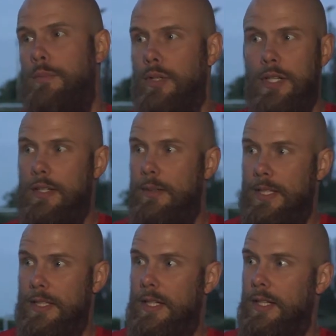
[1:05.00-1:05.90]
Brilliant. I
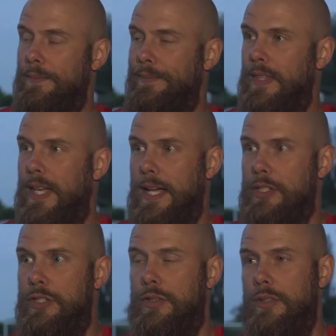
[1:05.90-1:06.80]
mean, the
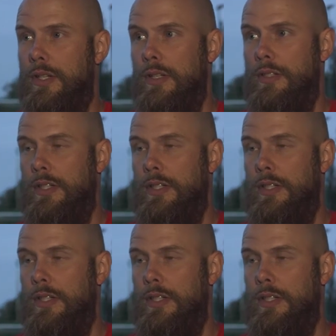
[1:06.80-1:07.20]
attitude,